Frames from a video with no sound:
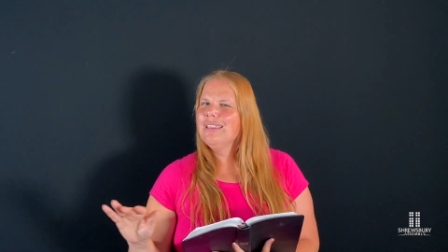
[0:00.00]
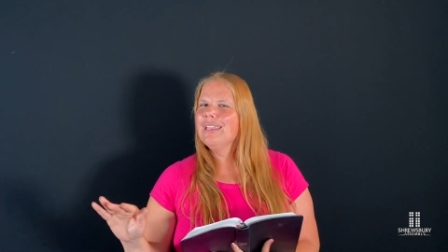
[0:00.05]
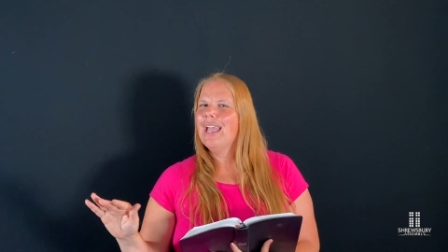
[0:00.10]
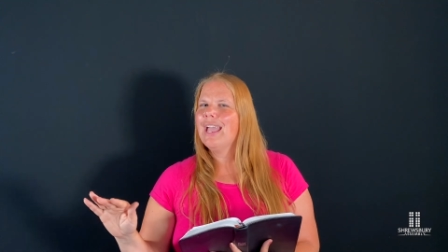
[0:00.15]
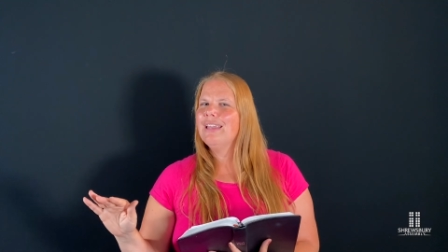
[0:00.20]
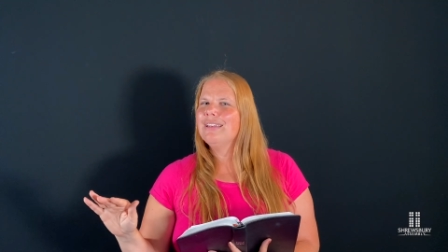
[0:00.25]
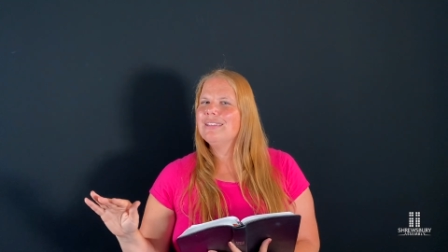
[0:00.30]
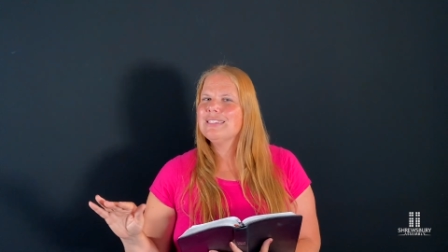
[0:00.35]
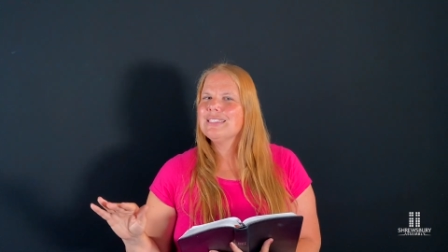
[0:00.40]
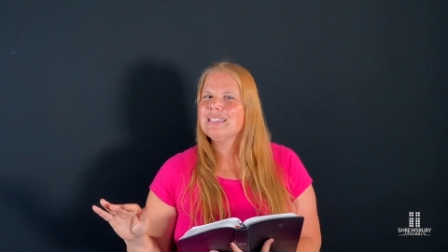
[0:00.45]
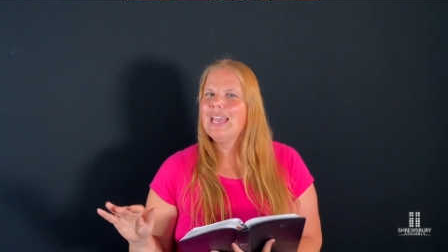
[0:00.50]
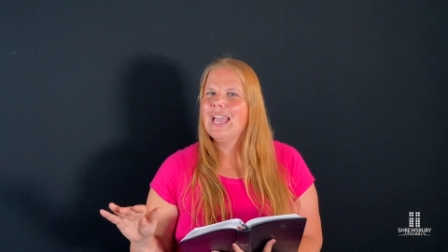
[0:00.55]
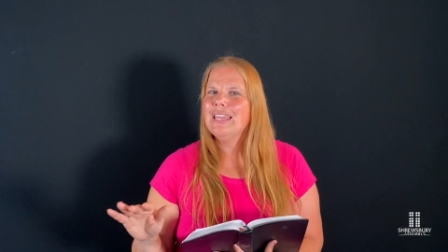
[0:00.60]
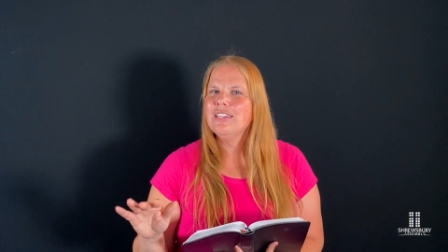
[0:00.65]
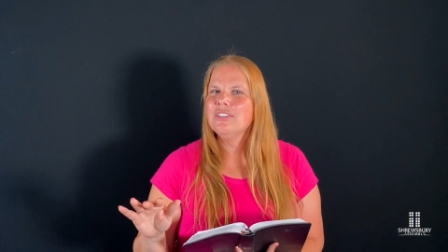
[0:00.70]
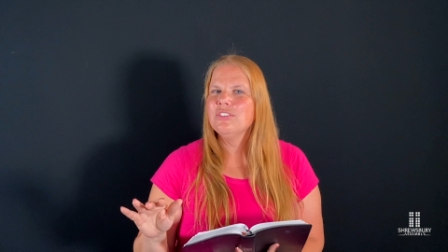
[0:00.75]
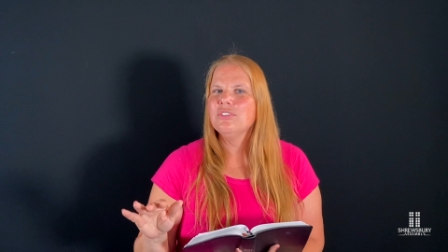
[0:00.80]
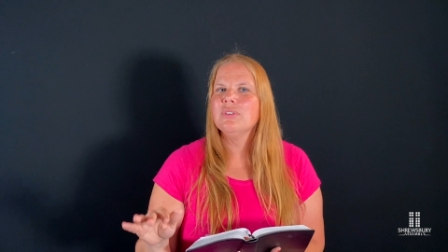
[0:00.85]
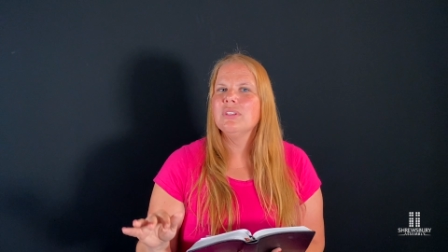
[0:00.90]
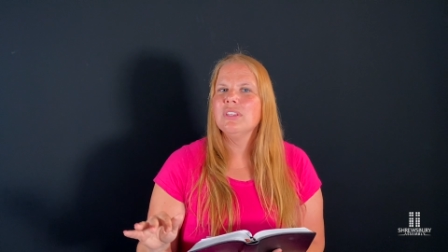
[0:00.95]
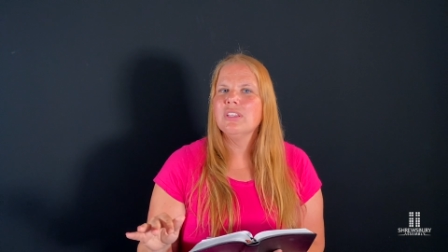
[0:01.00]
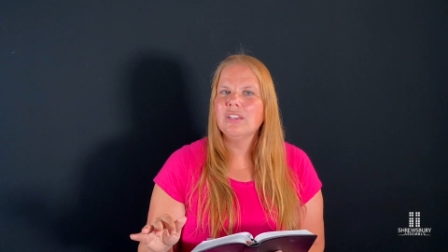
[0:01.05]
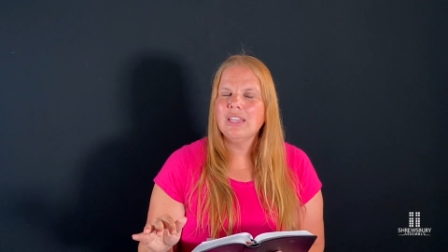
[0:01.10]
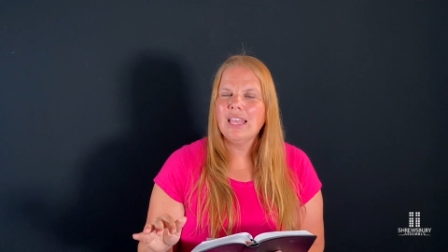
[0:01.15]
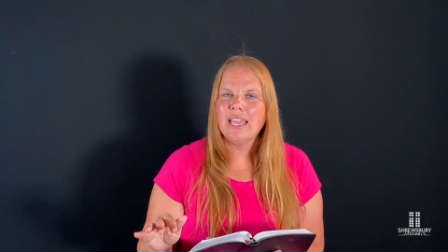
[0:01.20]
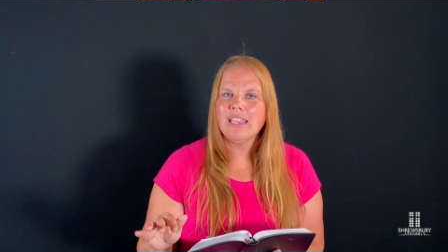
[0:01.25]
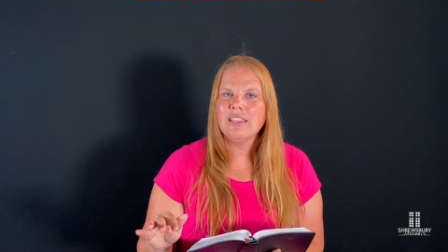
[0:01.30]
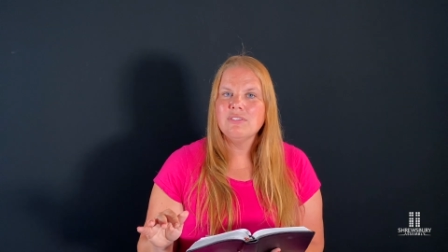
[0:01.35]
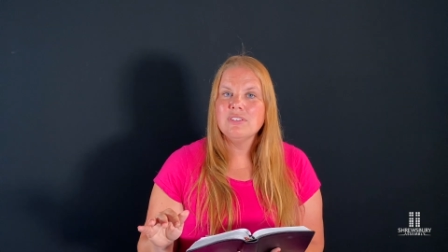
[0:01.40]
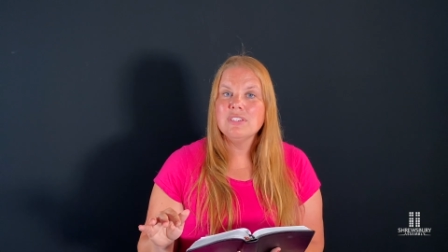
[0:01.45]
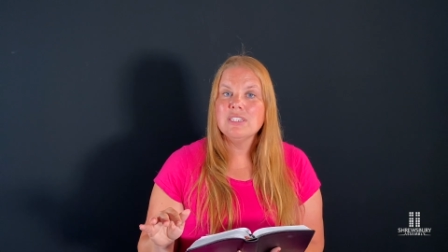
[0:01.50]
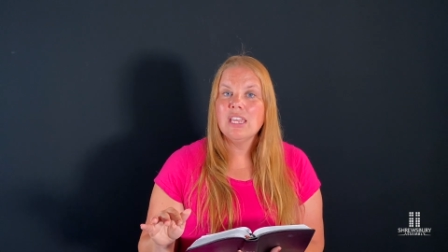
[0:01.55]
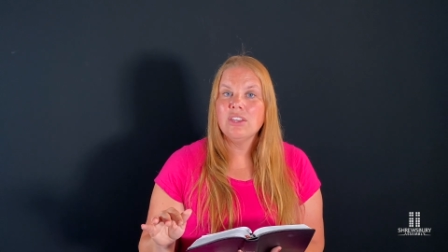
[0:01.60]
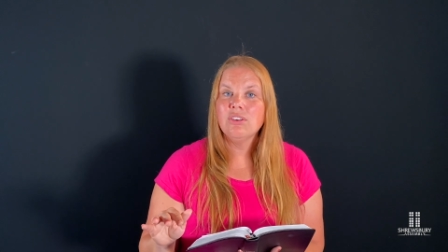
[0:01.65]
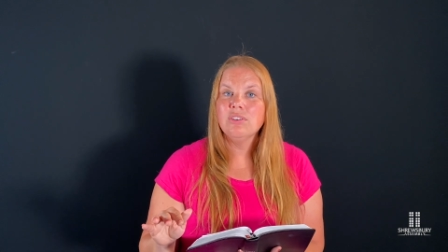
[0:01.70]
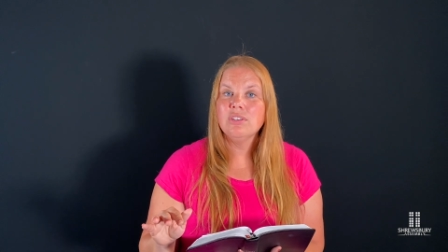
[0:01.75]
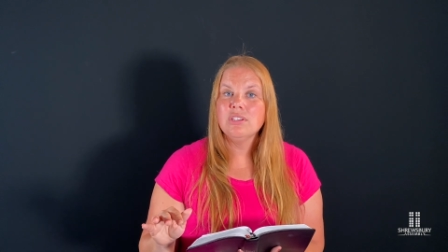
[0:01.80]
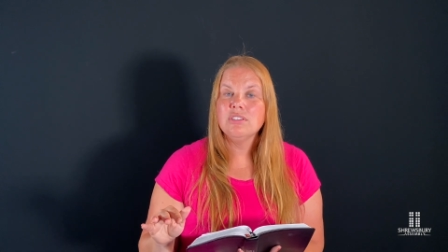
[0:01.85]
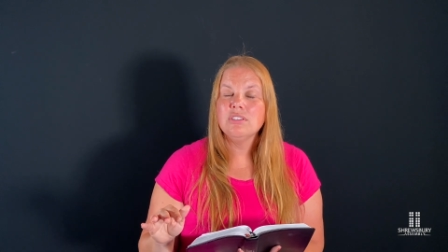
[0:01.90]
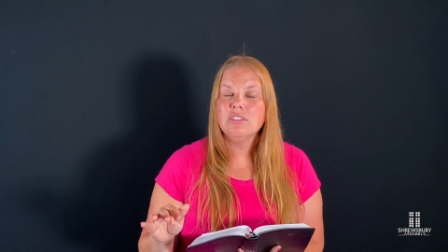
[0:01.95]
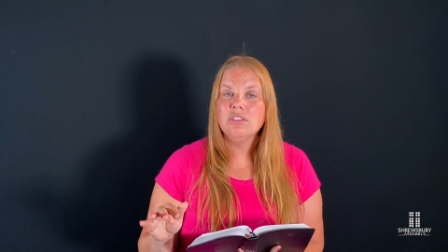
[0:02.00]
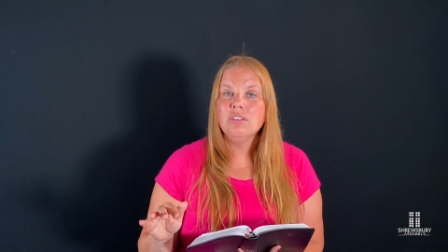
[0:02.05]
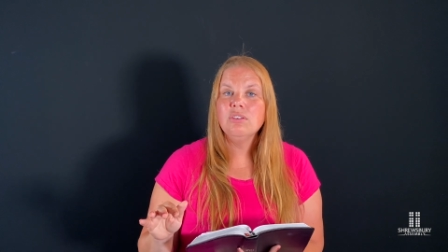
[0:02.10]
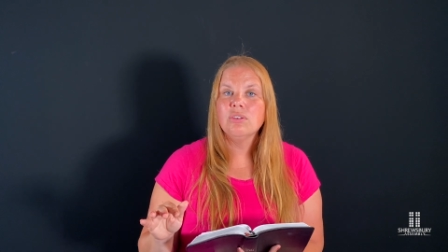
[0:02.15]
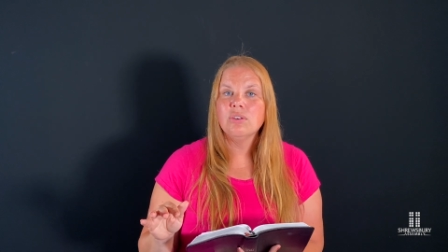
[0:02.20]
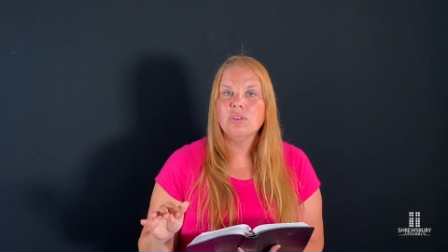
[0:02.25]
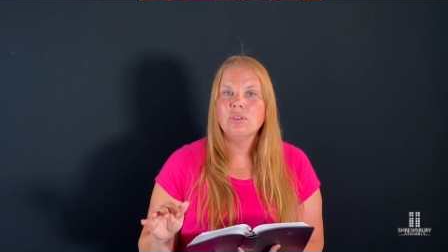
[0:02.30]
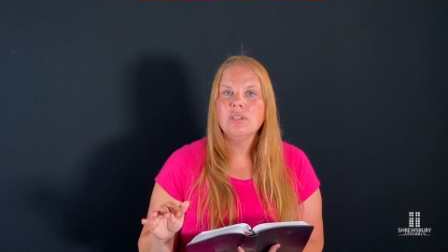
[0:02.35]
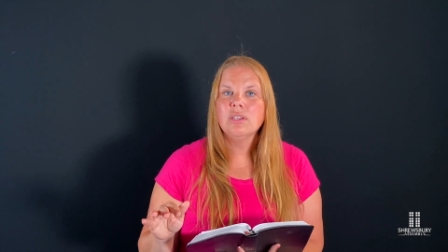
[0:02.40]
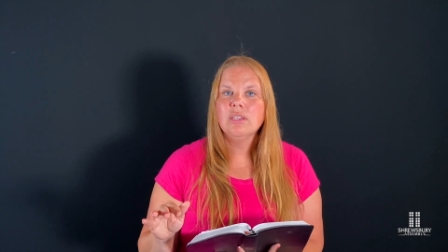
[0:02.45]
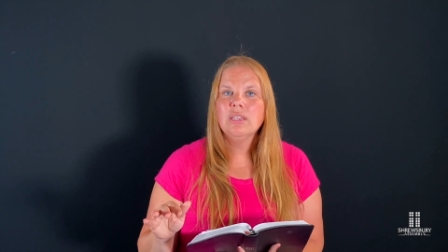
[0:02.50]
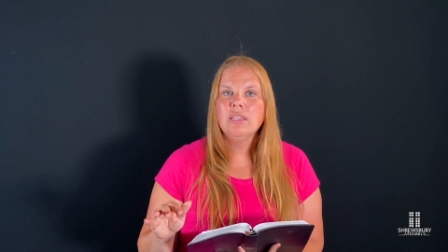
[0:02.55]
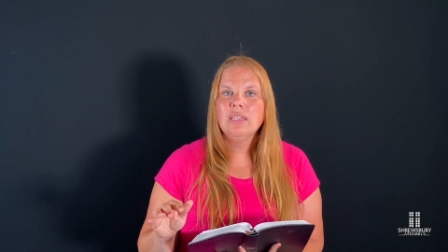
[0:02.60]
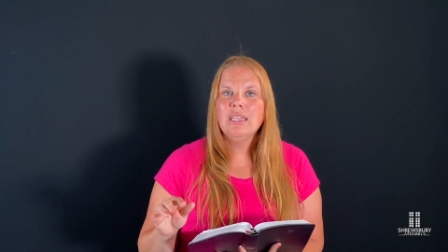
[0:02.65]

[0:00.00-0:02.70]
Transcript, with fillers: kind of slide into a little lack of integrity too.